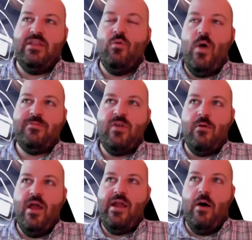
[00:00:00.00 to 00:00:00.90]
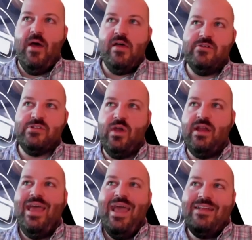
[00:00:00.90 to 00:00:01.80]
their website right now on my other screen.
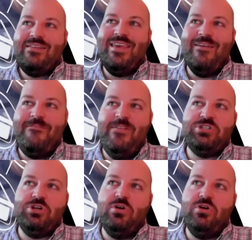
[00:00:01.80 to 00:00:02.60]
It's the official